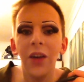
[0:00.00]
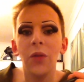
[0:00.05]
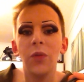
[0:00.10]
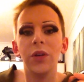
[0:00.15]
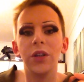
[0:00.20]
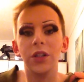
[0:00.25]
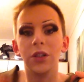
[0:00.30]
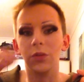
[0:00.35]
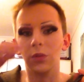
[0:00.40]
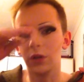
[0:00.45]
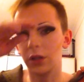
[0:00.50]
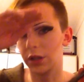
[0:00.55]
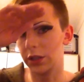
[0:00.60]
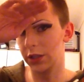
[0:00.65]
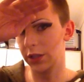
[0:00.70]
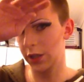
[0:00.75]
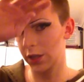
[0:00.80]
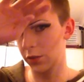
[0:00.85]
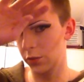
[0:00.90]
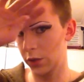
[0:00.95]
which is why I
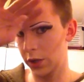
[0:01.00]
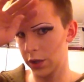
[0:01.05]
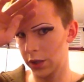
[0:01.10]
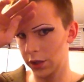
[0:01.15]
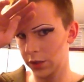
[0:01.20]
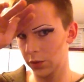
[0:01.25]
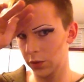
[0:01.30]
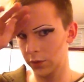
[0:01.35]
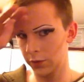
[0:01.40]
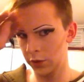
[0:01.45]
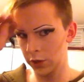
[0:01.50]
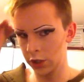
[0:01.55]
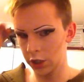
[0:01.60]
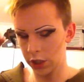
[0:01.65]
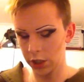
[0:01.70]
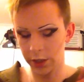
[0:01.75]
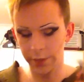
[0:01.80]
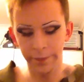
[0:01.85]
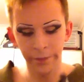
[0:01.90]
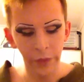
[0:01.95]
tend to wear things with
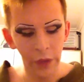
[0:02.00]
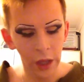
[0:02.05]
fringes.